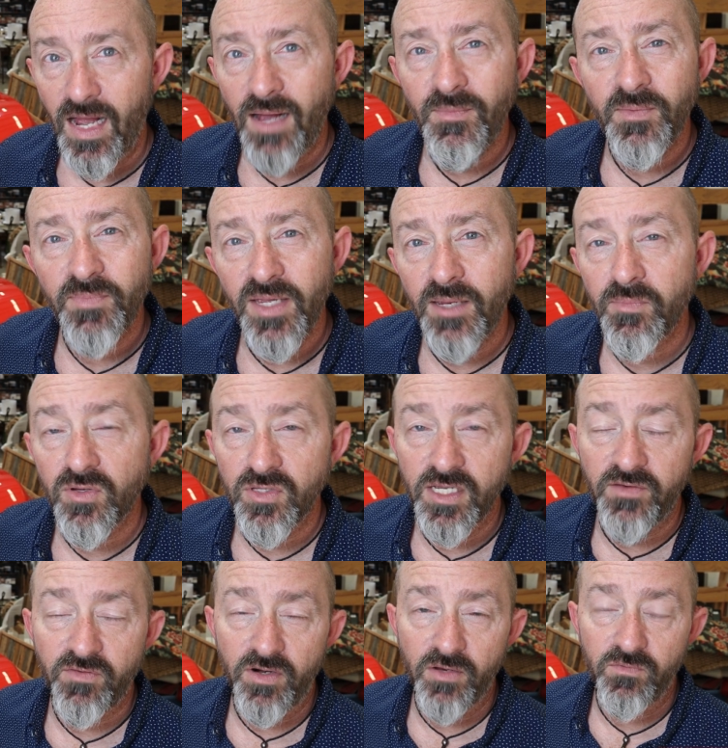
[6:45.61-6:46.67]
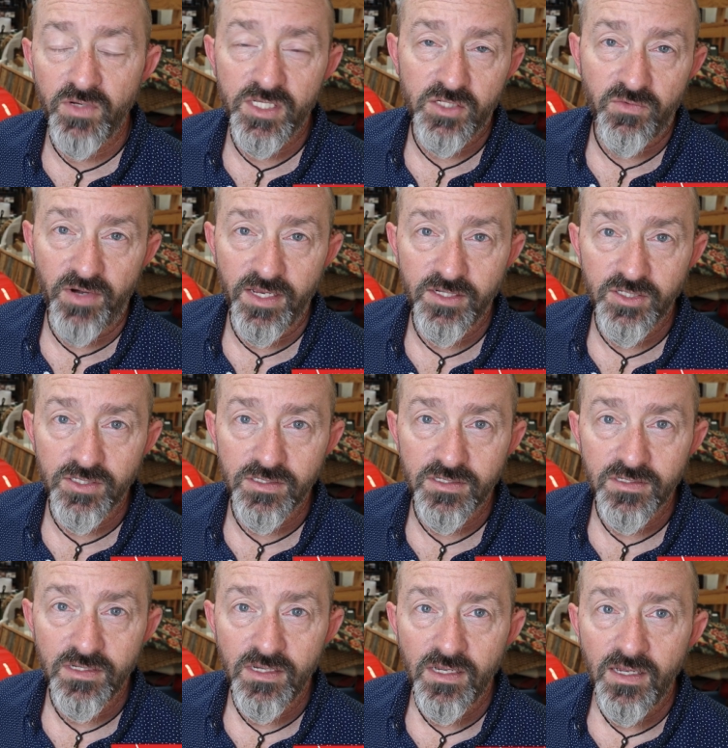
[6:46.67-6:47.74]
I'm a big believer in risk
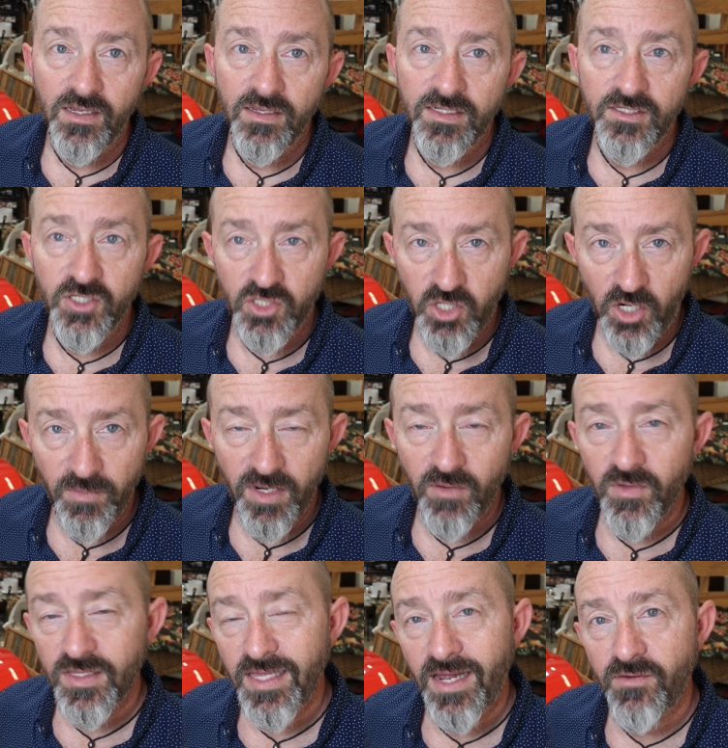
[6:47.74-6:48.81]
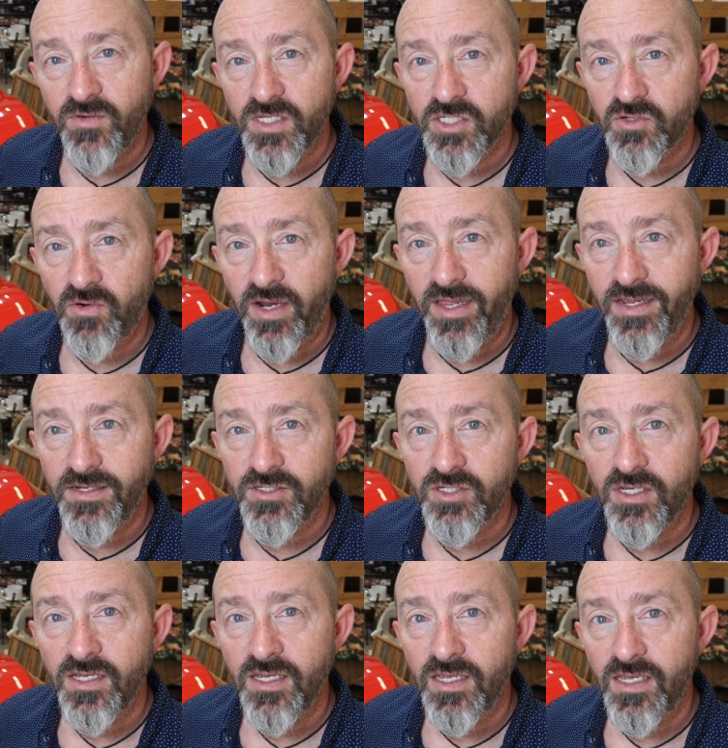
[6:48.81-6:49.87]
ranges. Determining what that risk
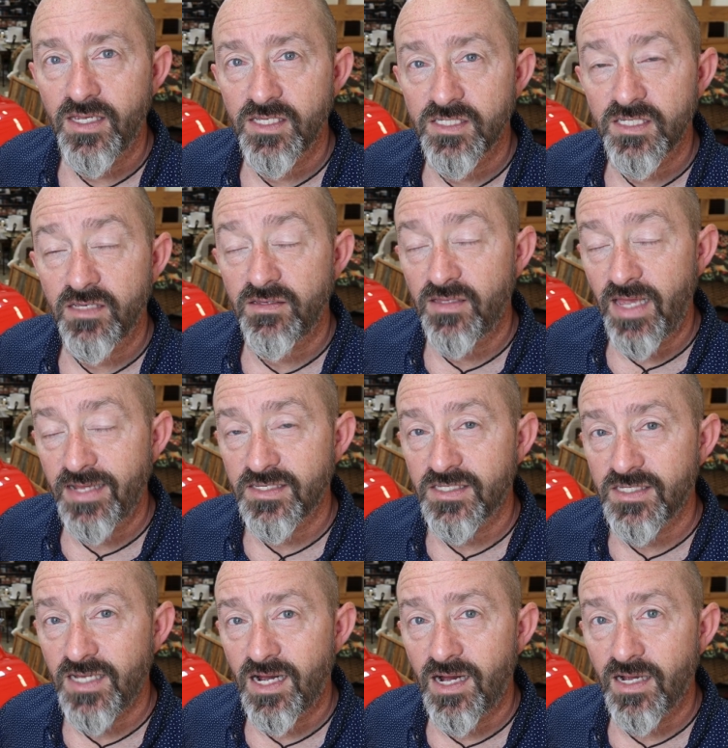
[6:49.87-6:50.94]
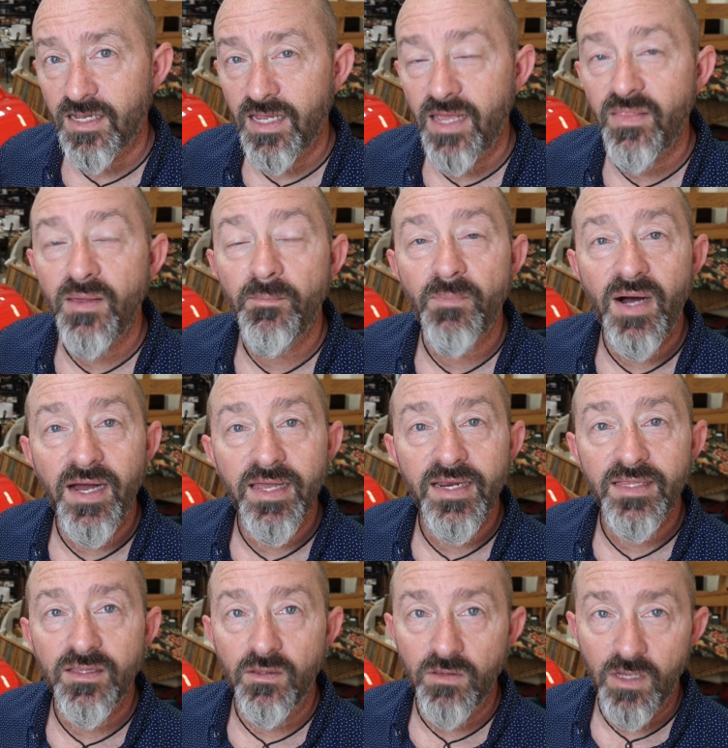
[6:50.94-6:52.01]
range is in that stock and then buying
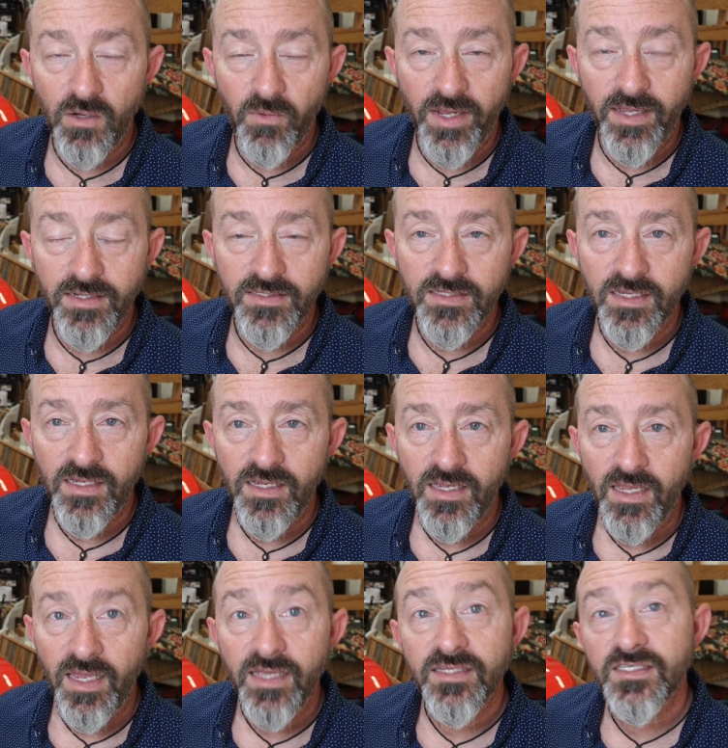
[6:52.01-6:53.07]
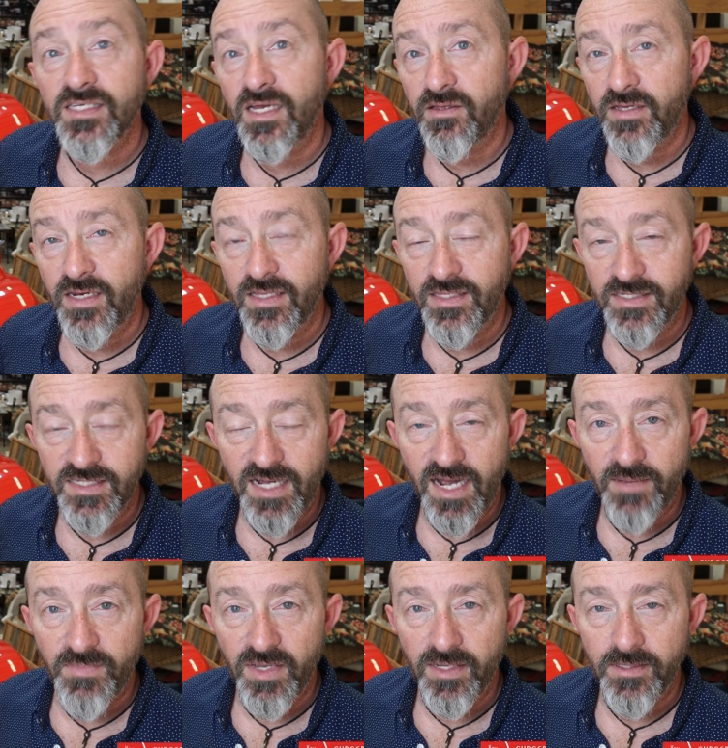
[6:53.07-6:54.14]
at the low end and selling at the
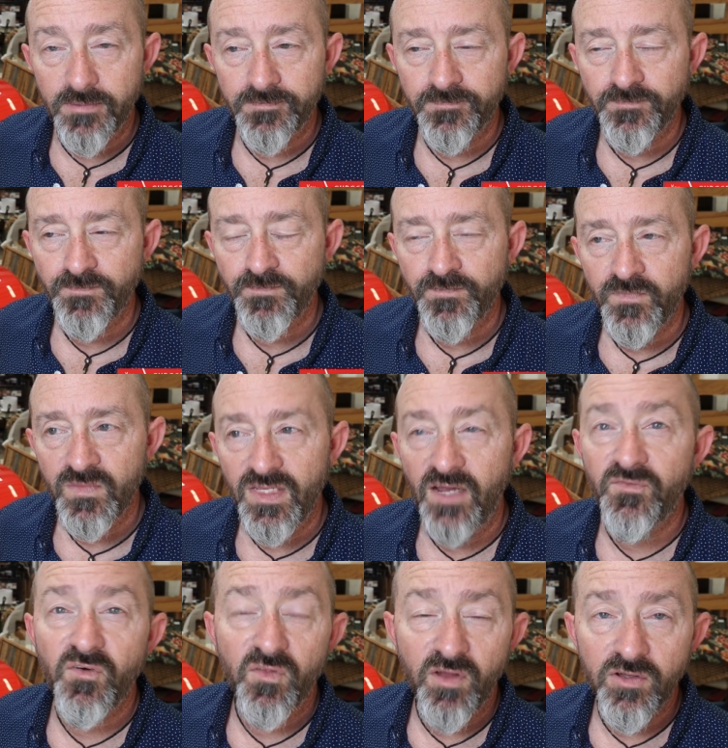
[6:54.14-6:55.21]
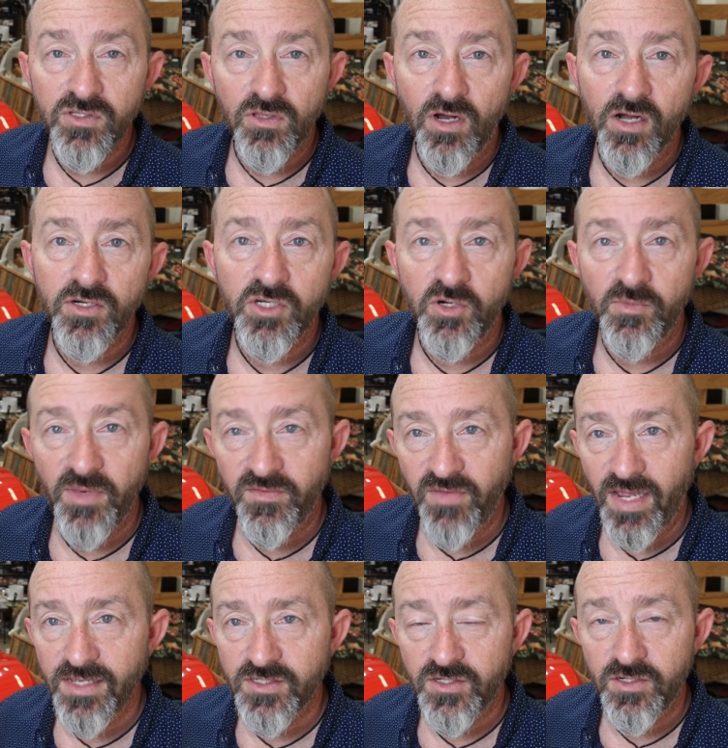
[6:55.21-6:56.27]
top end. Now, for those long term
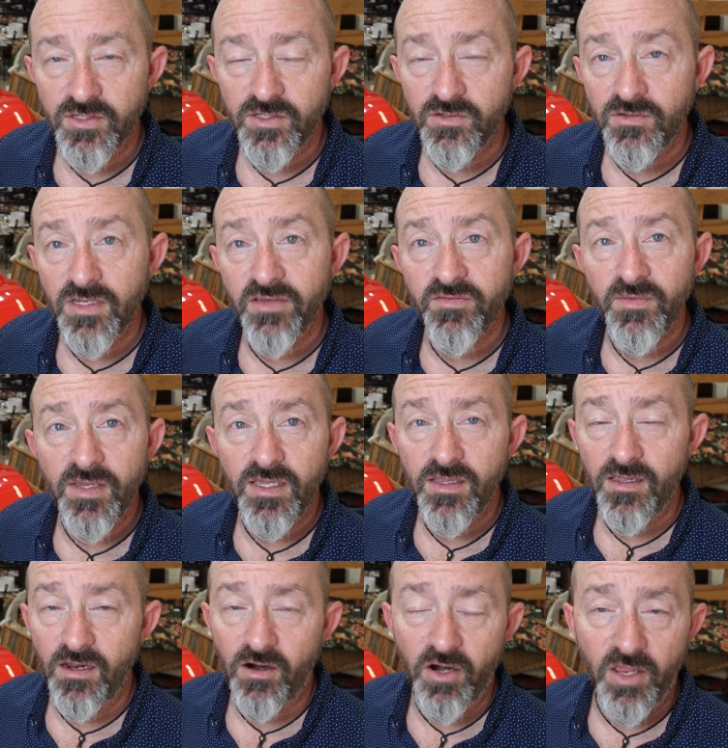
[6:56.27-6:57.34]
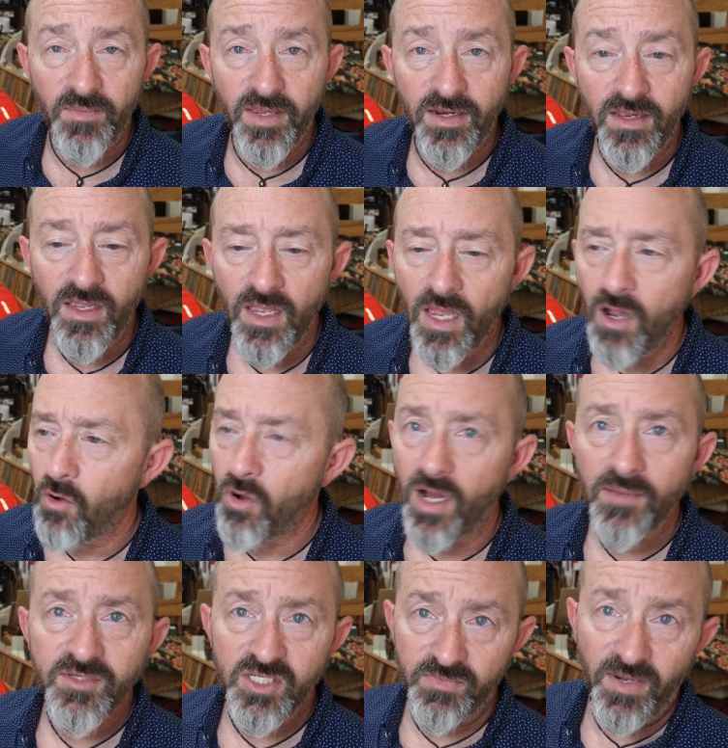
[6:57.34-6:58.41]
investors who give me the argument, well,
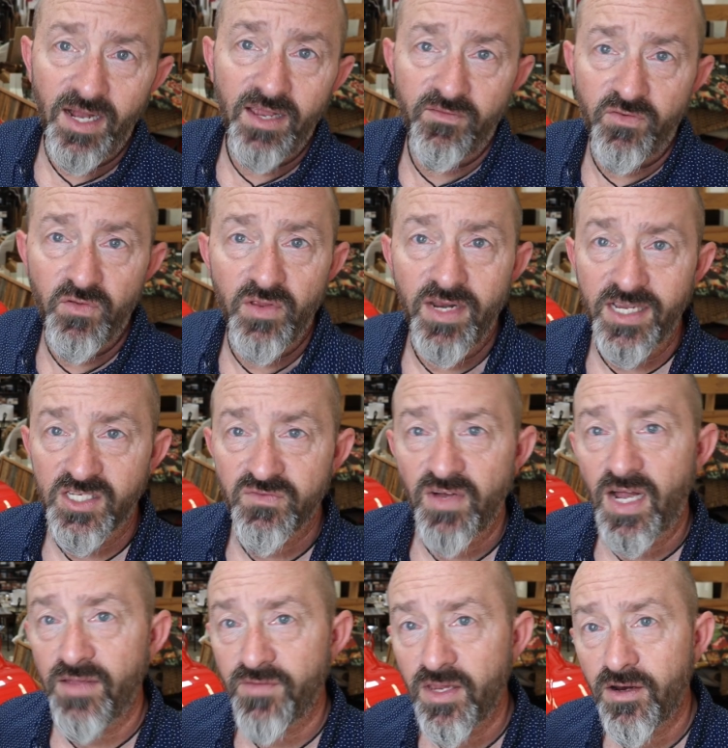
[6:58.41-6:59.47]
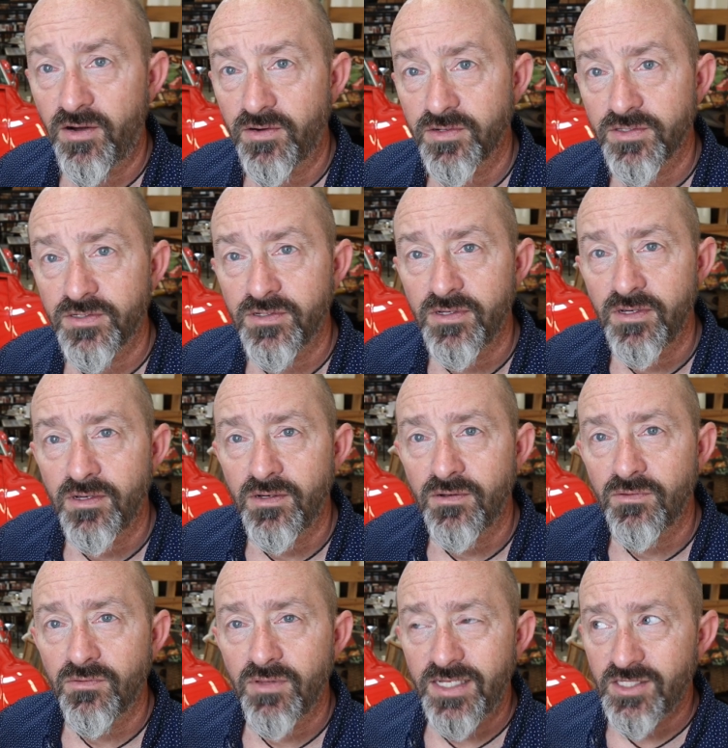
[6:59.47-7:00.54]
I'm just buying for the next five years,
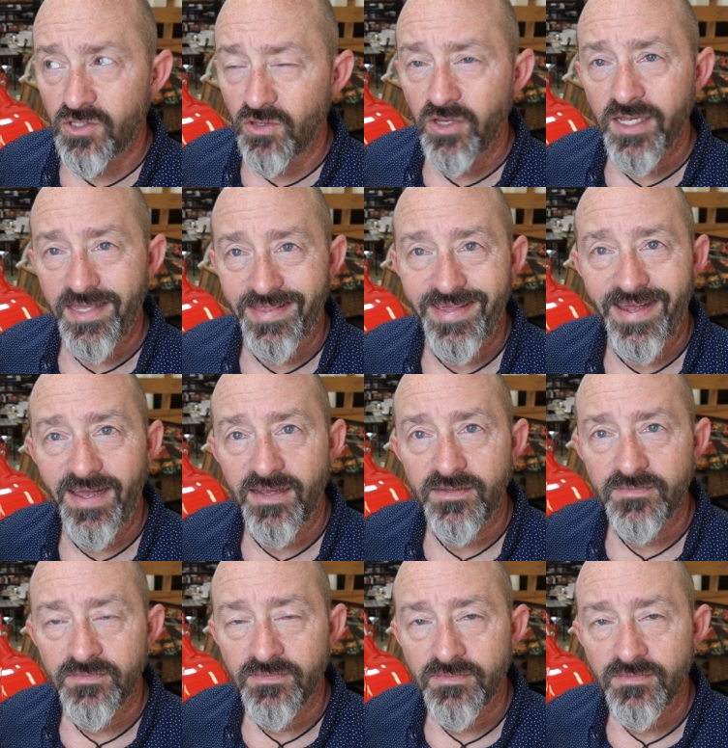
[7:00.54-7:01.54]
let's look at that